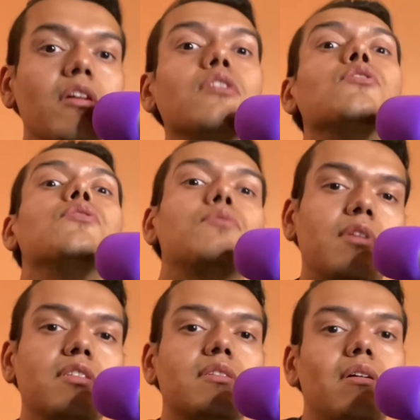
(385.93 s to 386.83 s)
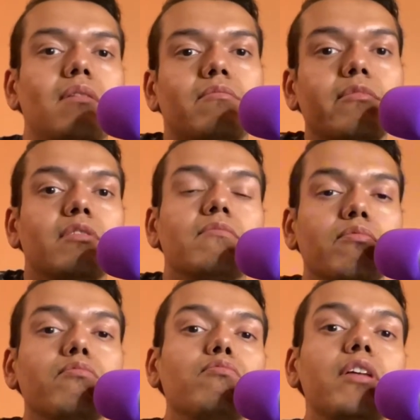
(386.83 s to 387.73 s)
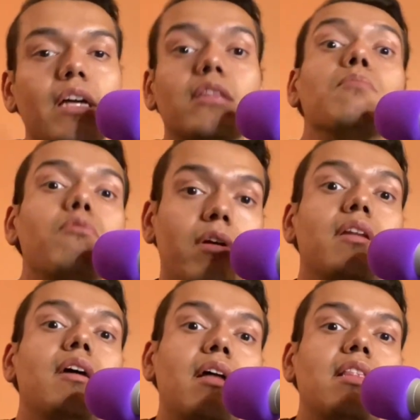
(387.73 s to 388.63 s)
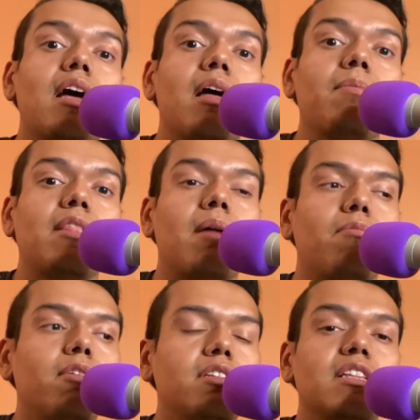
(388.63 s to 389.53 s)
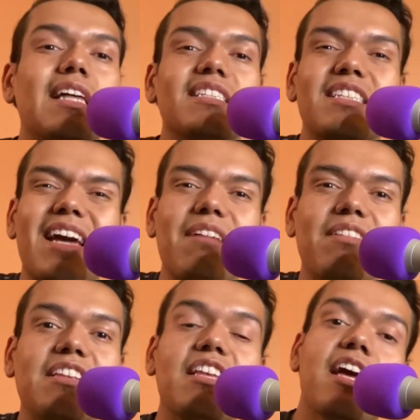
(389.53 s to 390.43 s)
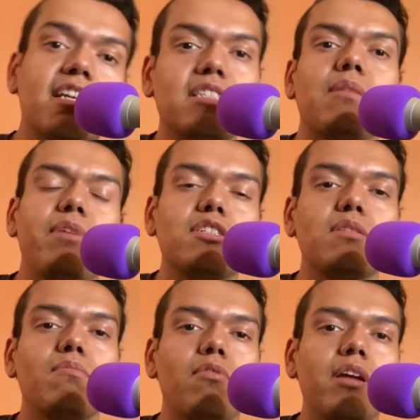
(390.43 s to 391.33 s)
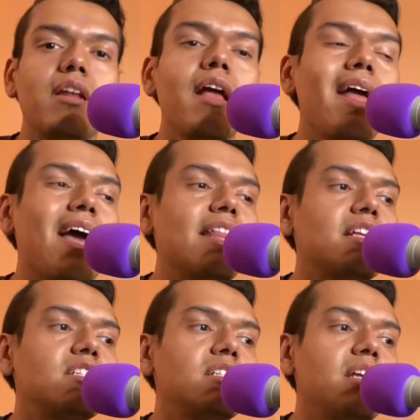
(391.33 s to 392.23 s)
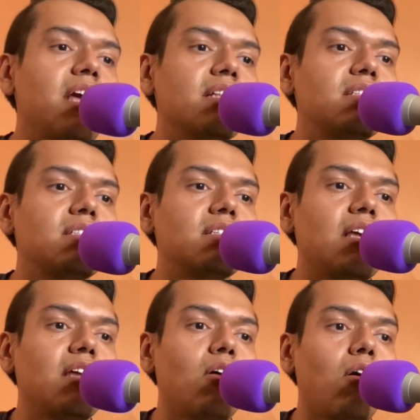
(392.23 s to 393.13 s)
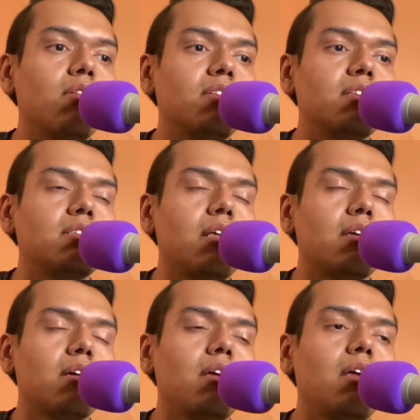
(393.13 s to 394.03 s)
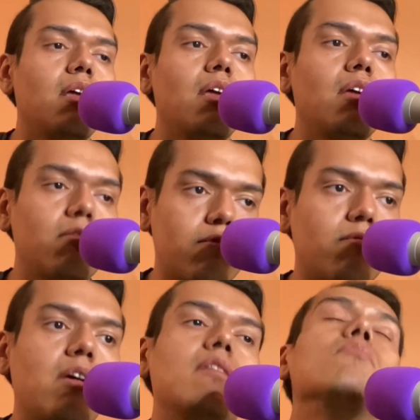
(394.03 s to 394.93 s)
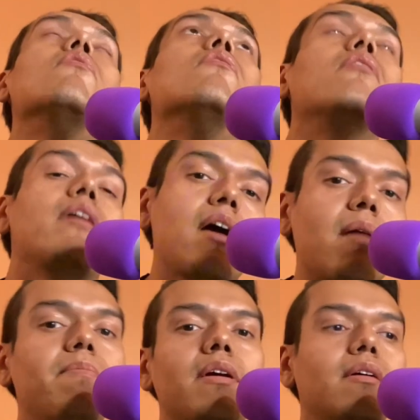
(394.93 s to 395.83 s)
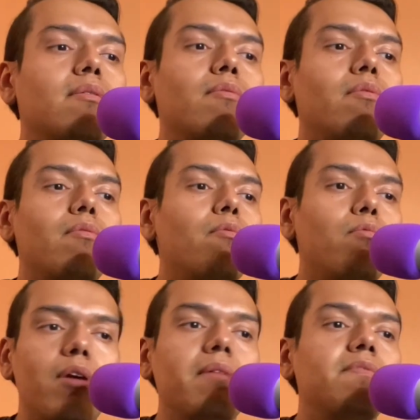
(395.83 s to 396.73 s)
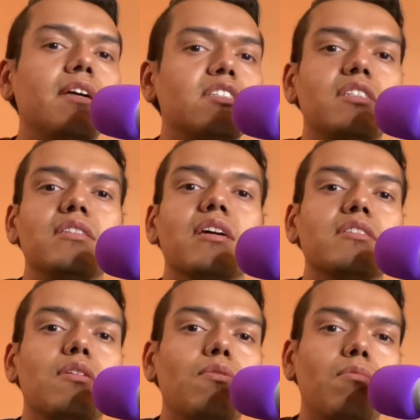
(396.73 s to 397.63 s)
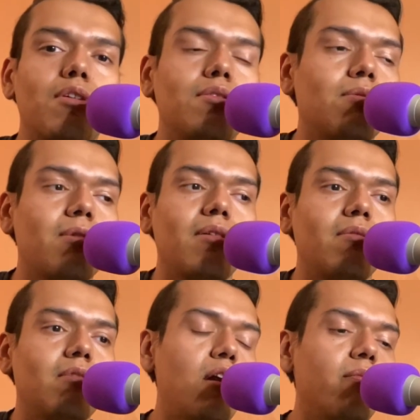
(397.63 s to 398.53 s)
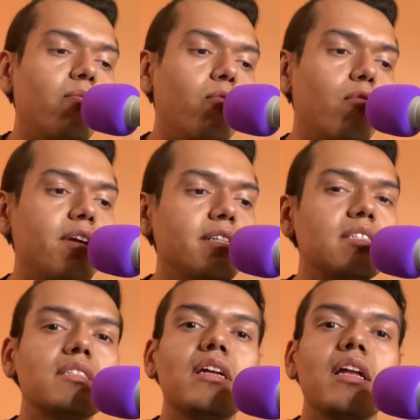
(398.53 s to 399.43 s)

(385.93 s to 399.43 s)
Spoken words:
the thrill is gone. We get the point at that point. That's kind of like the exclamation point. And then she ends it on this like incredible epic riff that she does on the word thrill. Her voice